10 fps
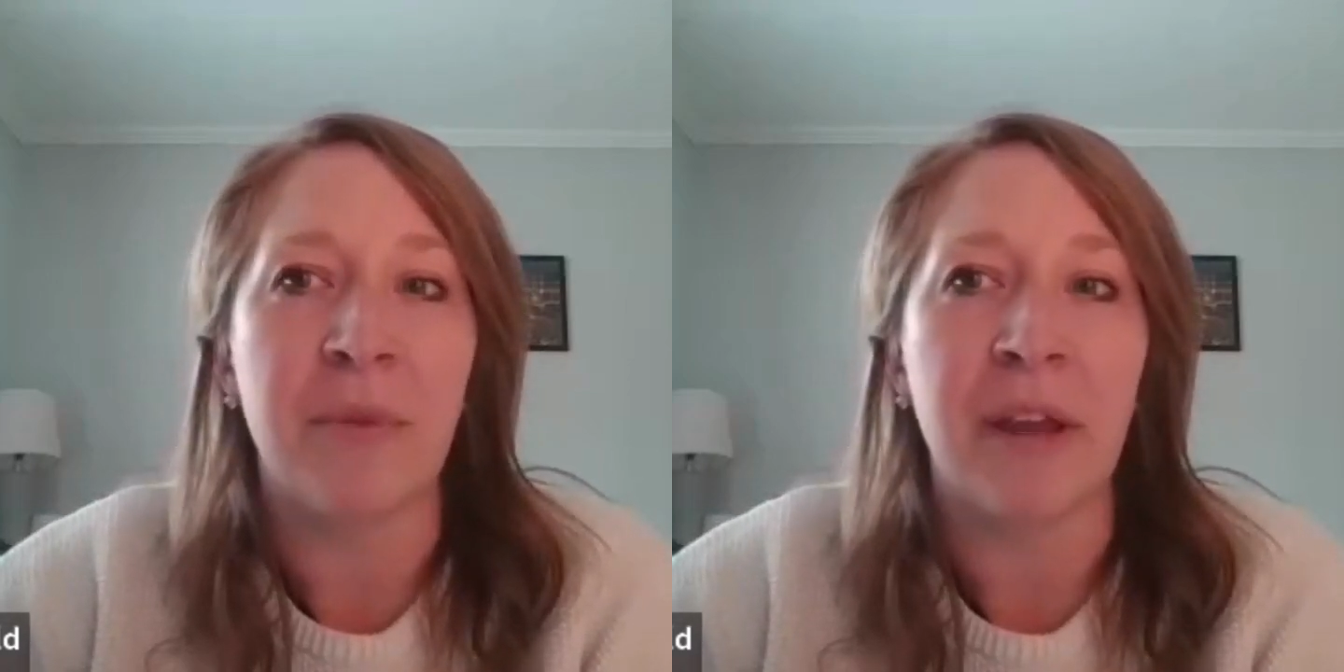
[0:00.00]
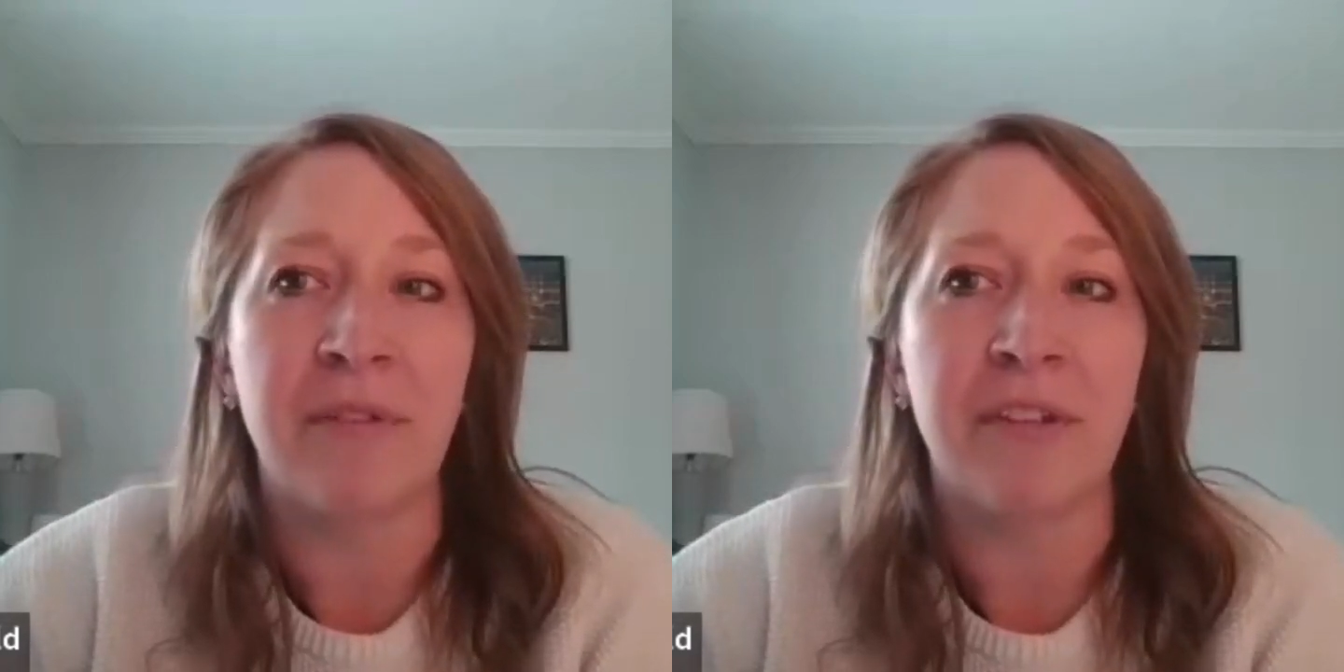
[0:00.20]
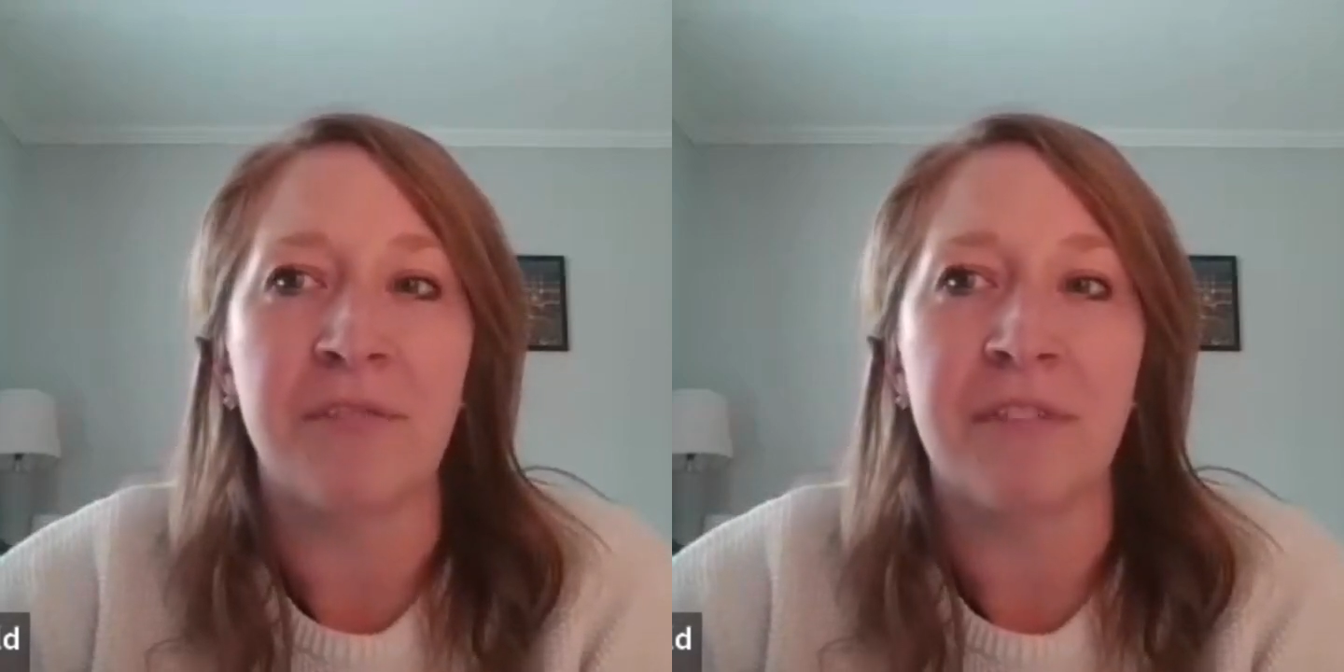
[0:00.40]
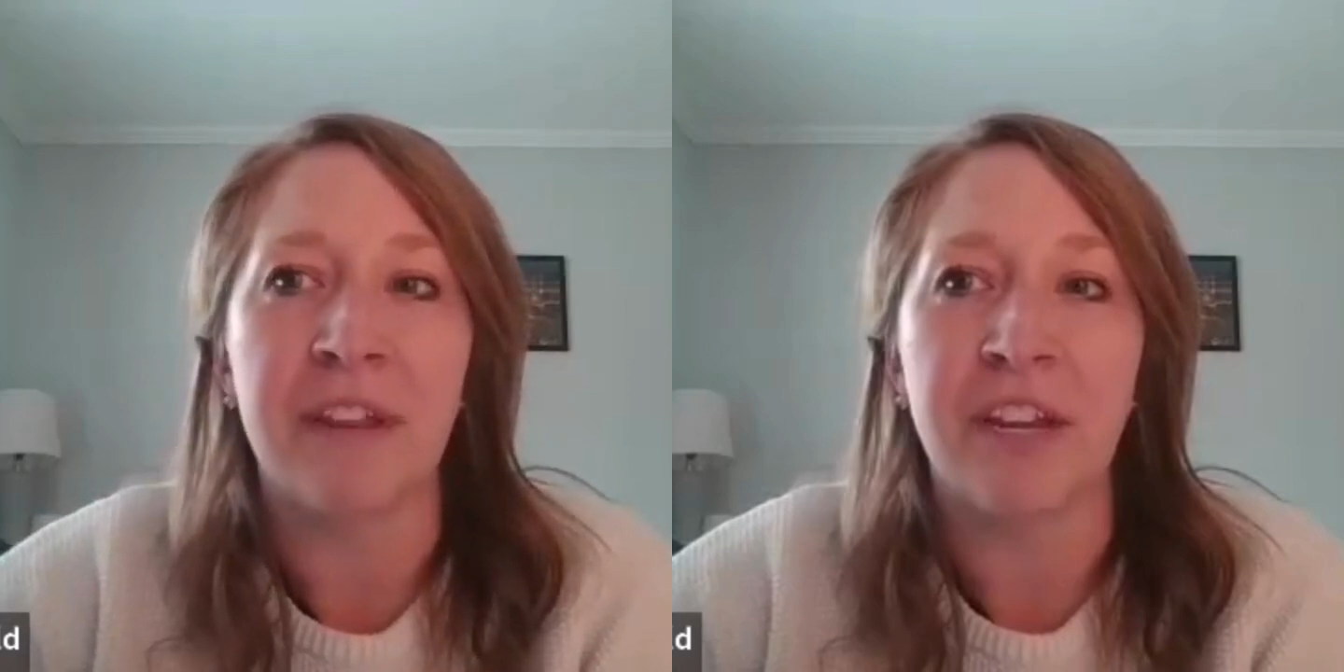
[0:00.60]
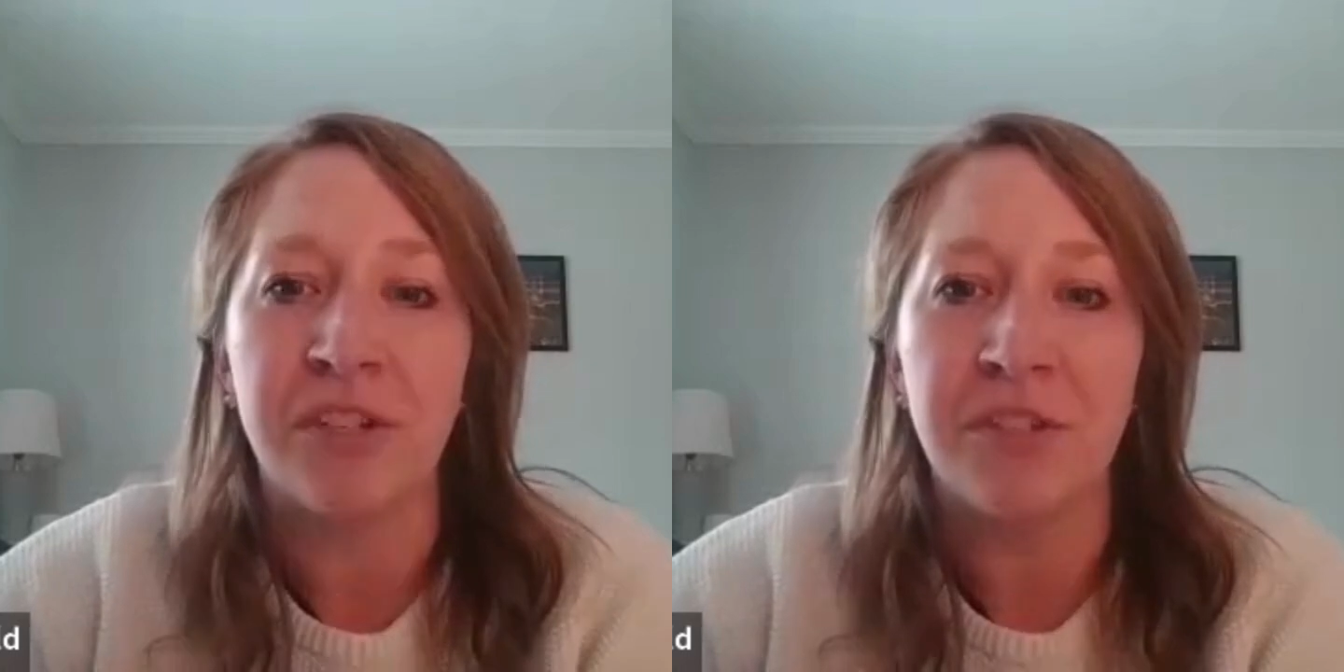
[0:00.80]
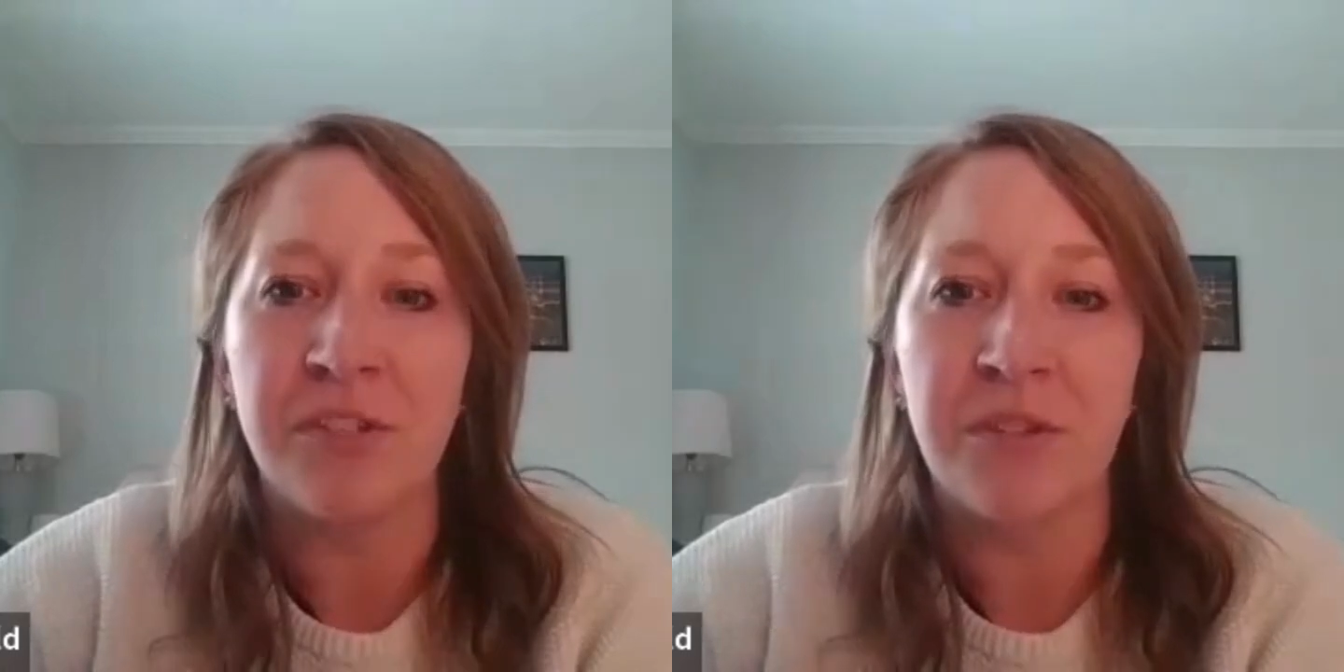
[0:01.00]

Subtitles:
by reservation.